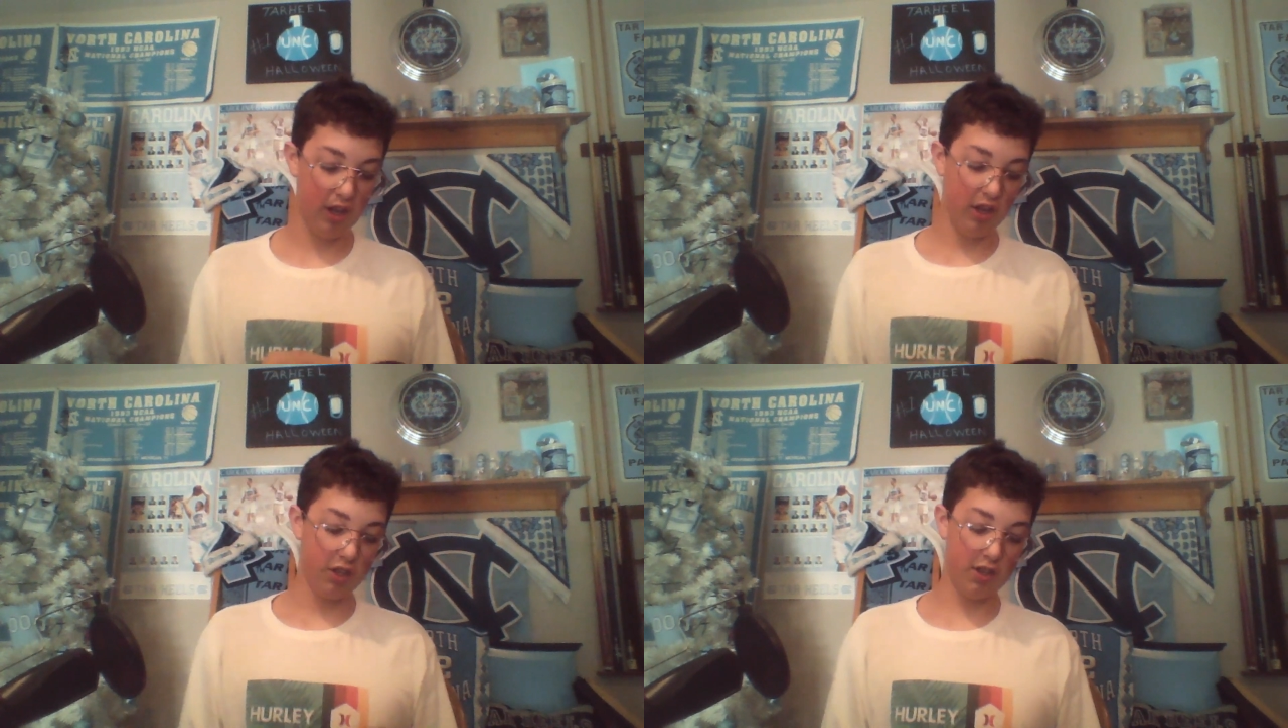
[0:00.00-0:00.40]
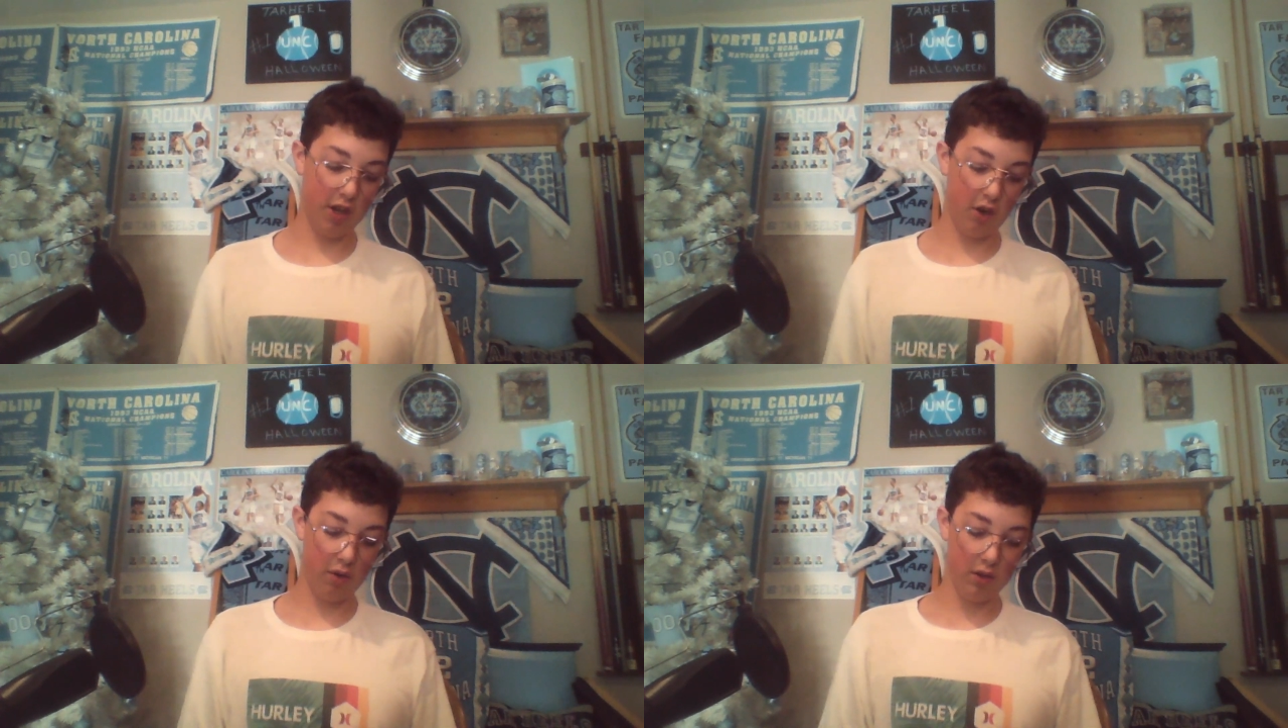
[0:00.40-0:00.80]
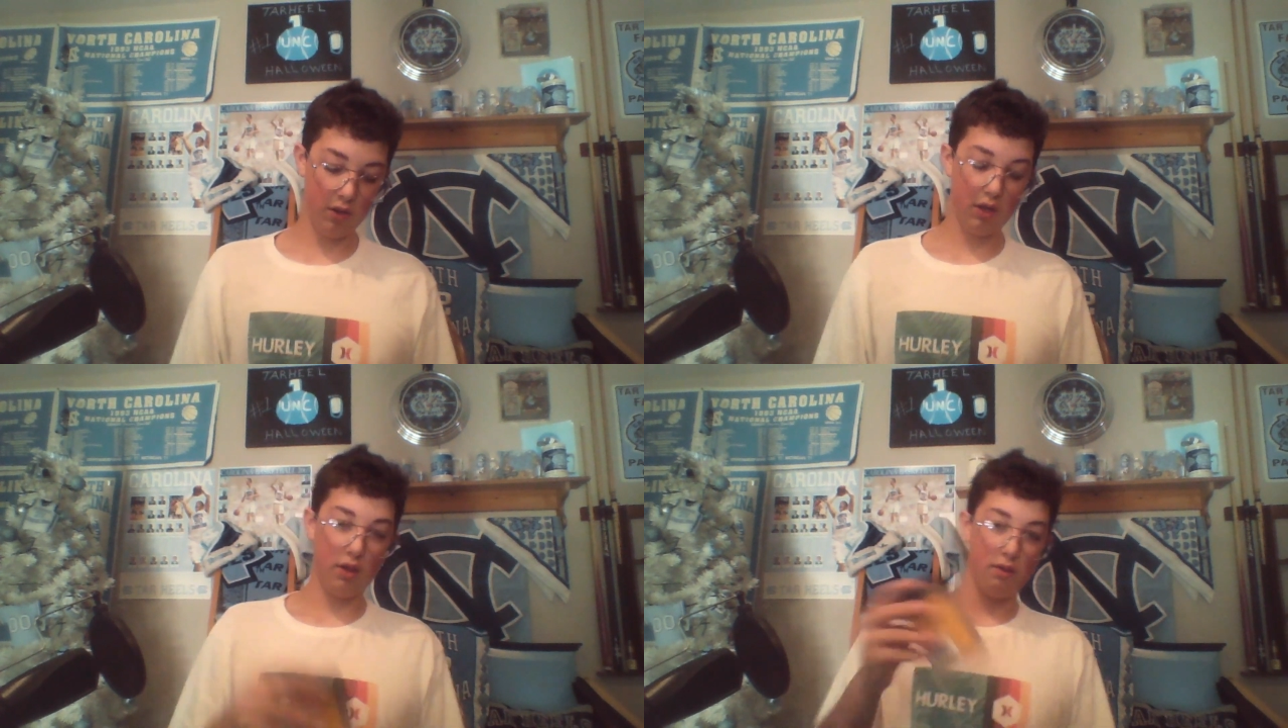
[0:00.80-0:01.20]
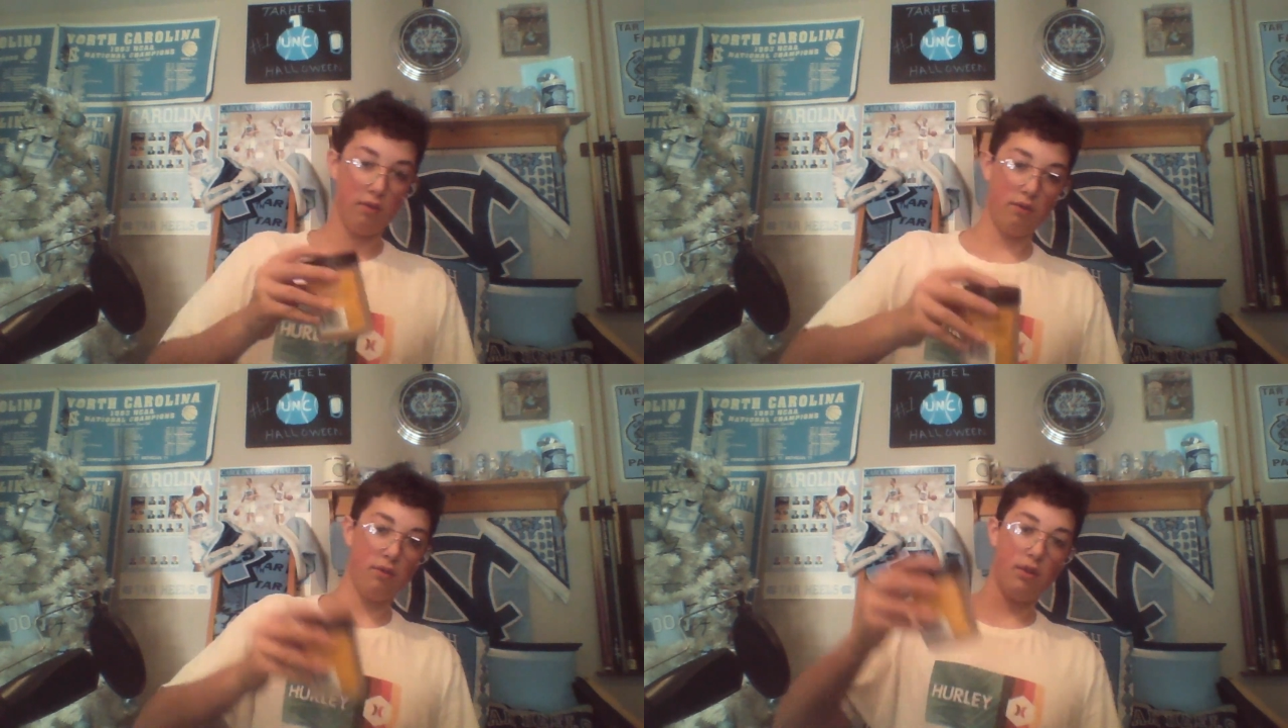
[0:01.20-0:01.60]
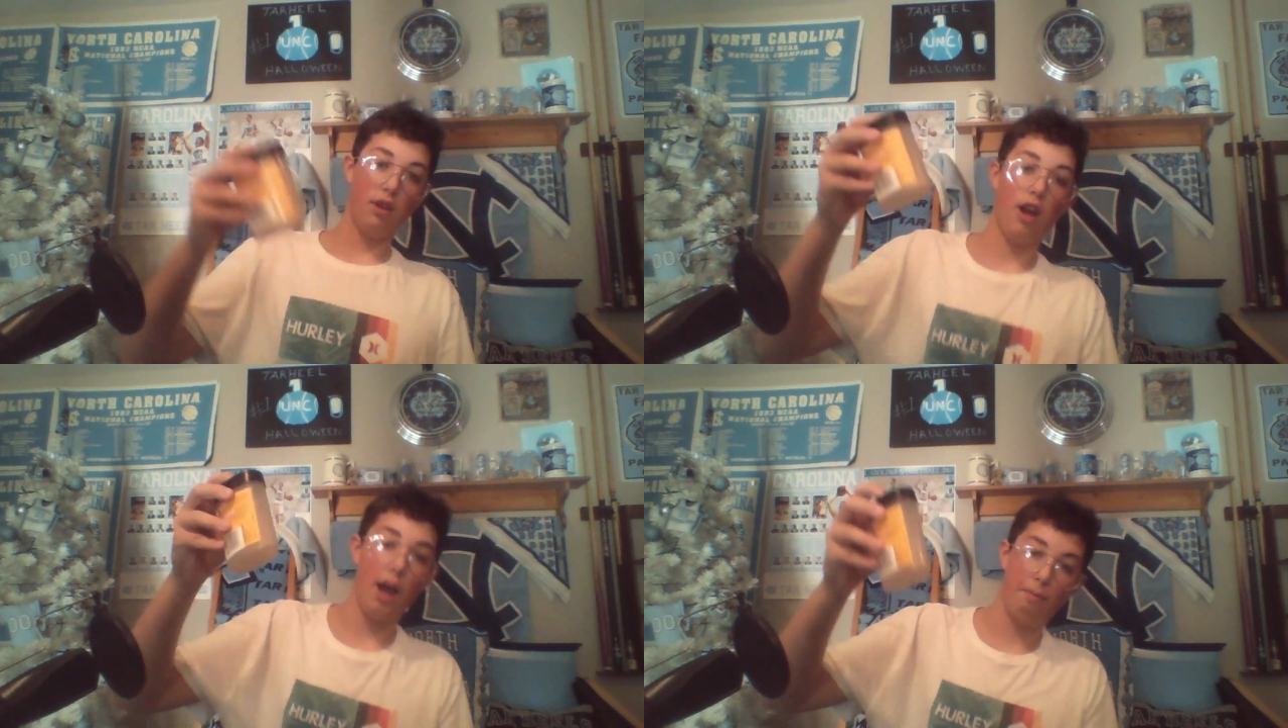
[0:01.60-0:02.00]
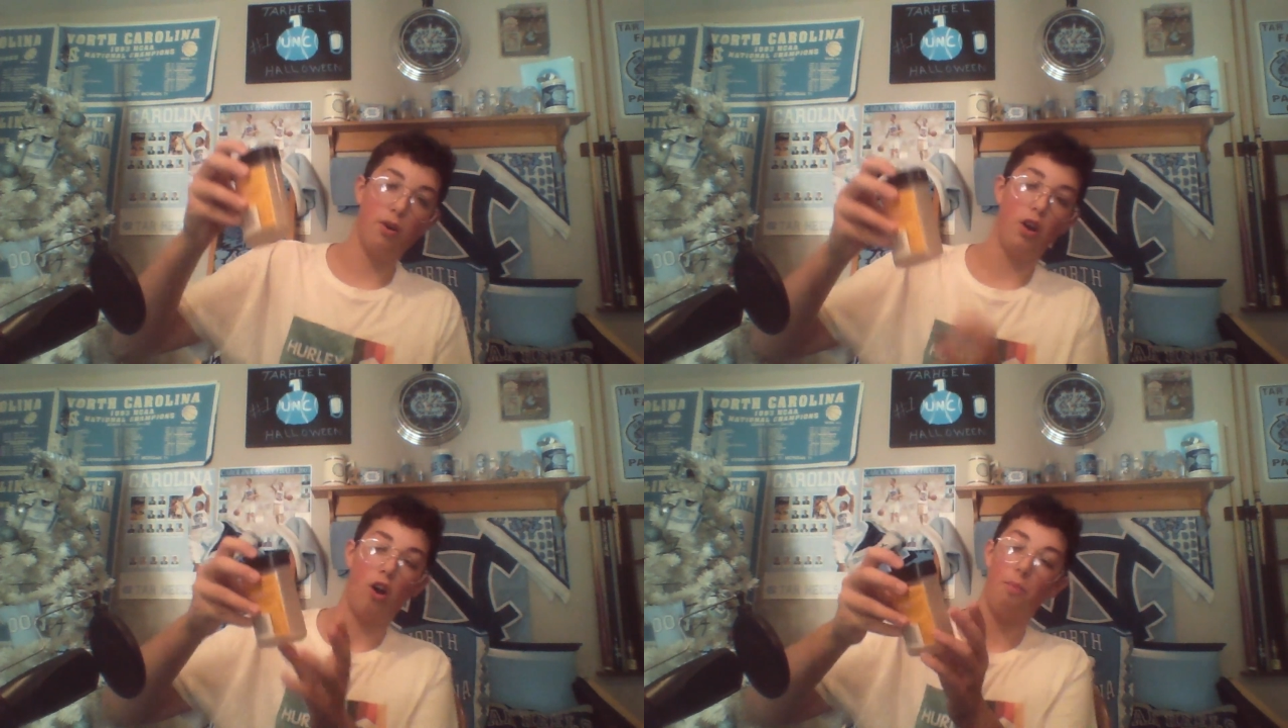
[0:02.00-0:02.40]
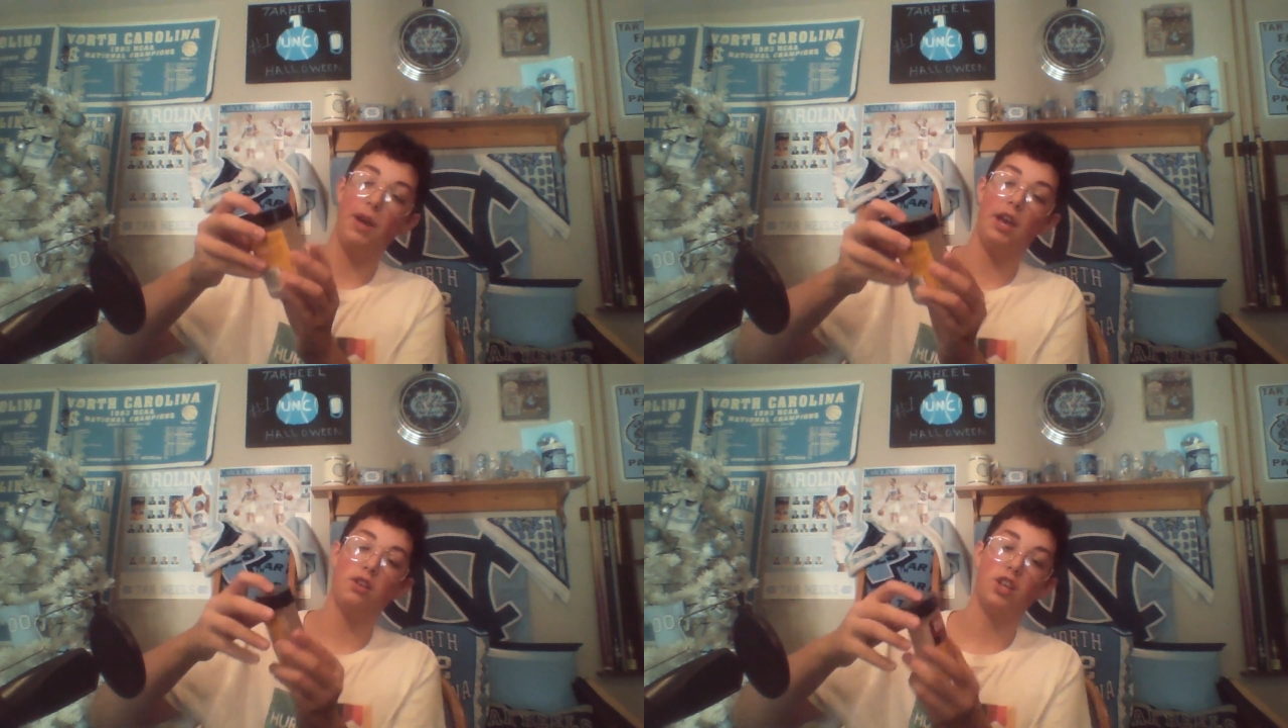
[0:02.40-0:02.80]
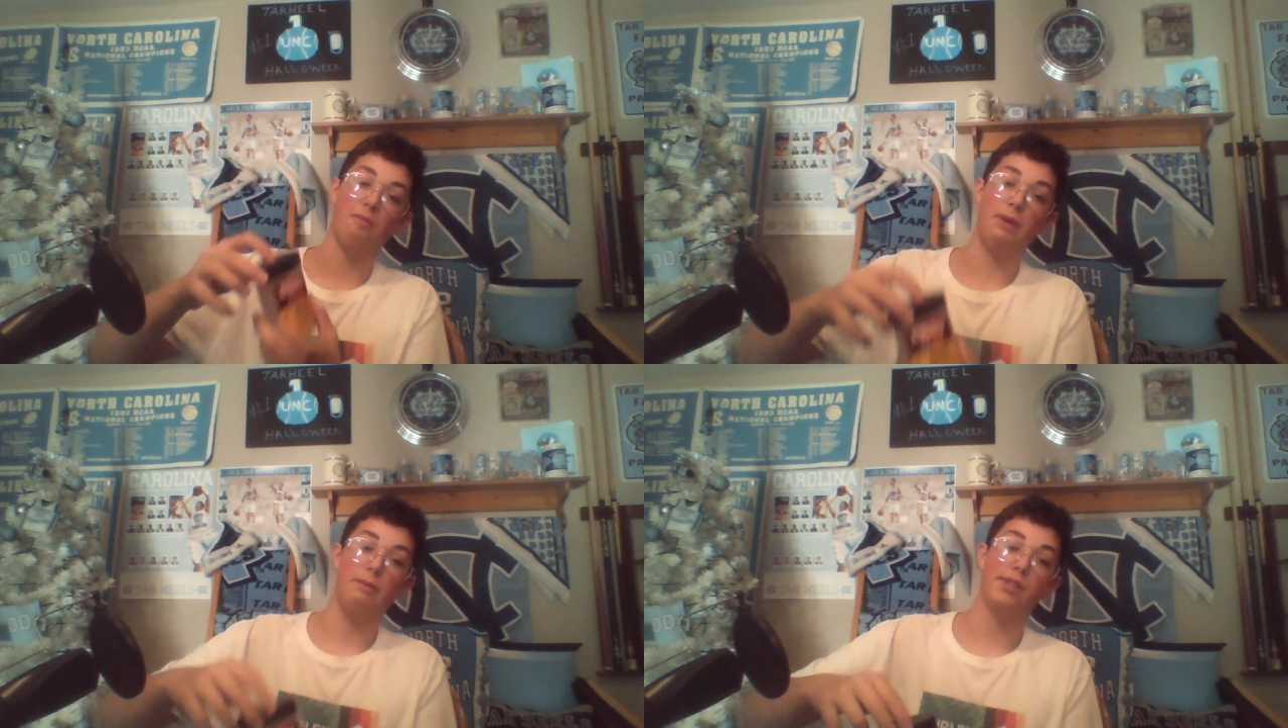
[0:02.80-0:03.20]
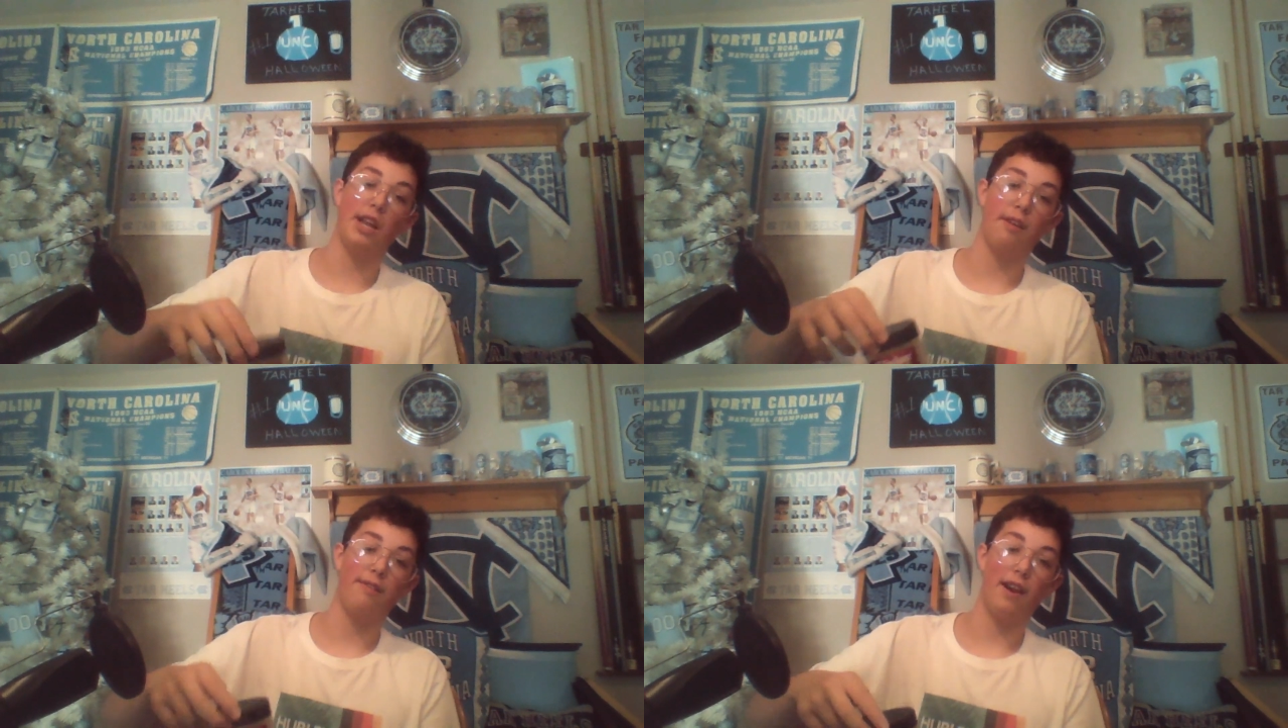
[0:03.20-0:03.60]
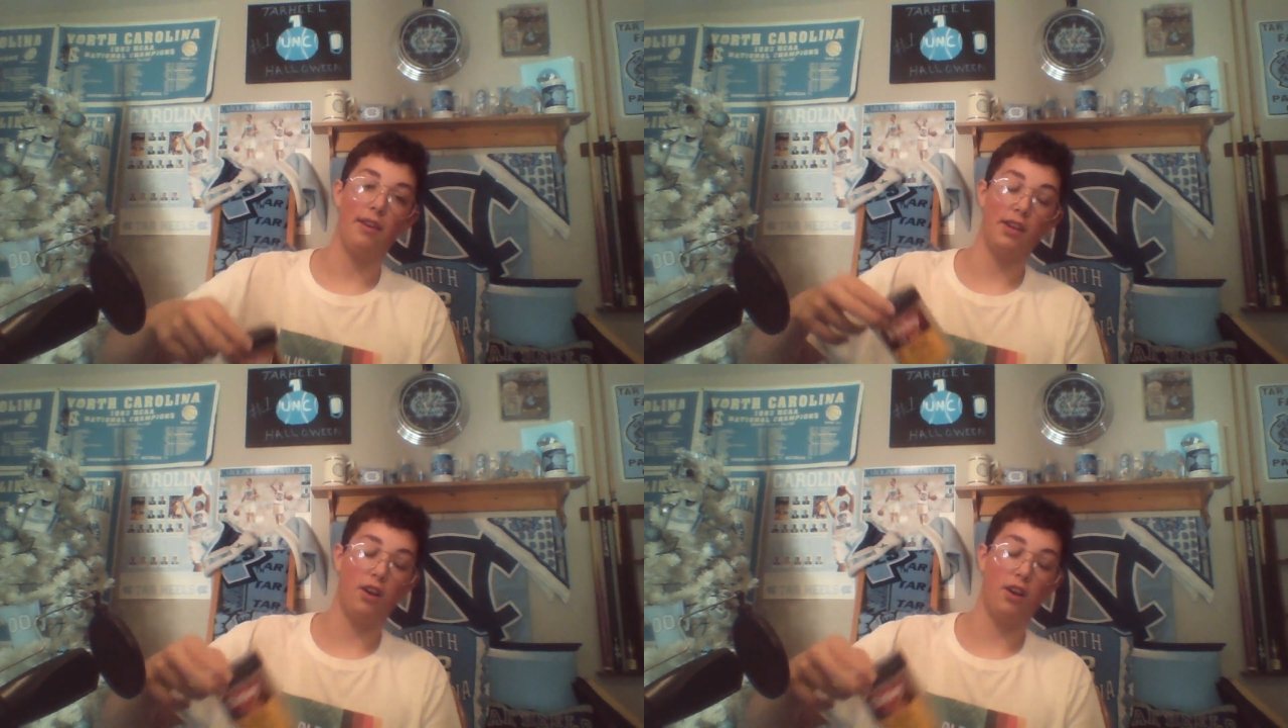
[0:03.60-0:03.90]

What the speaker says: So I put all my airsoft BBs that I found